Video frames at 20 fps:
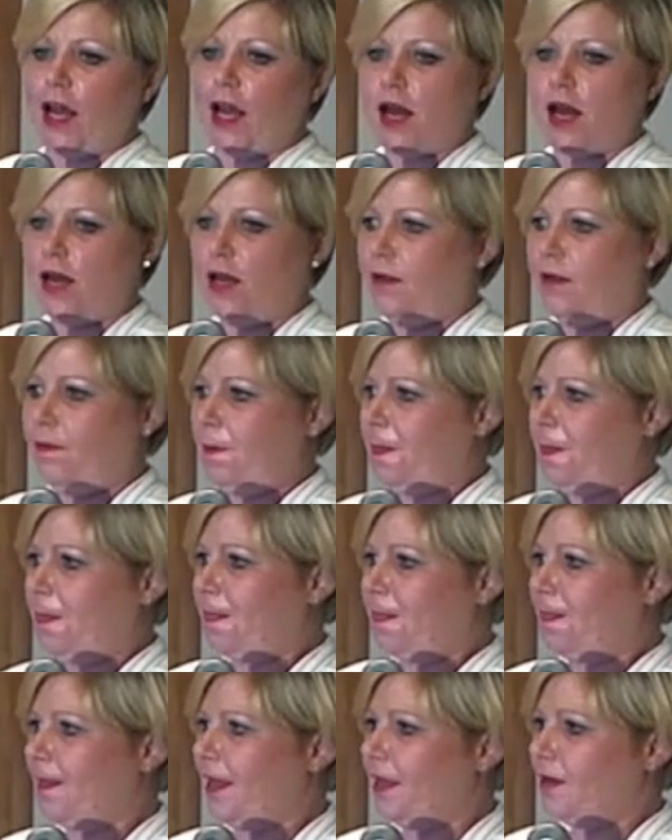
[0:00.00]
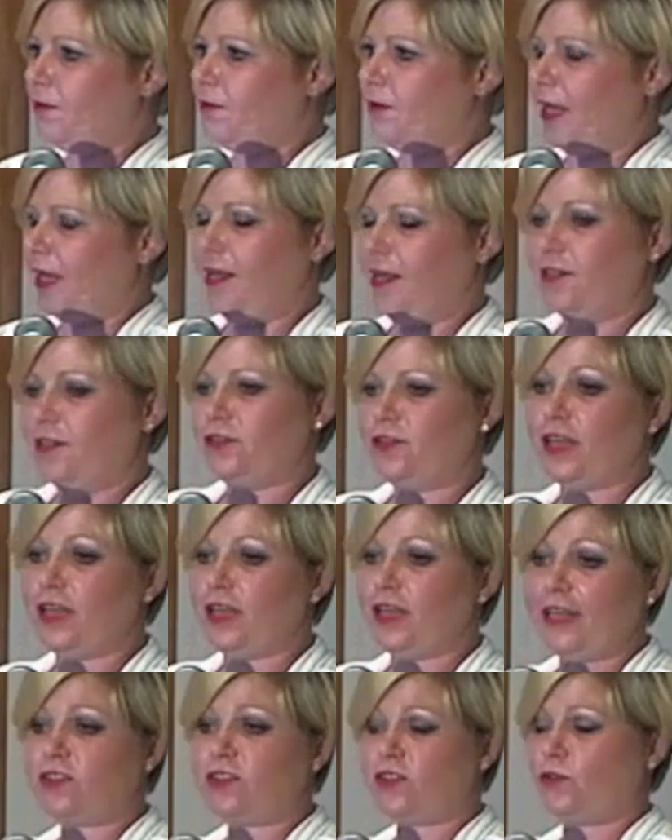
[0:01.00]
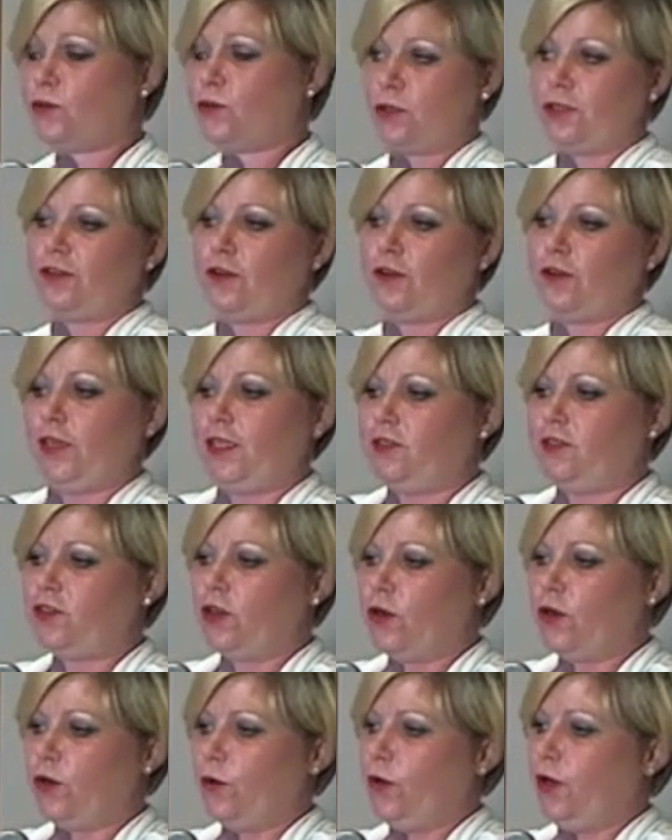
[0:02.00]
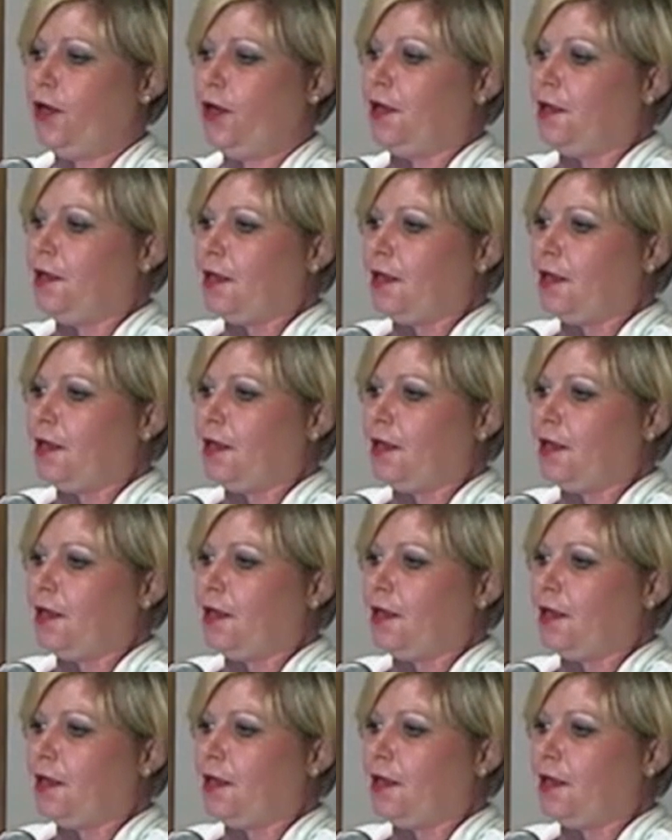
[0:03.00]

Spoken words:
and it stores on its own,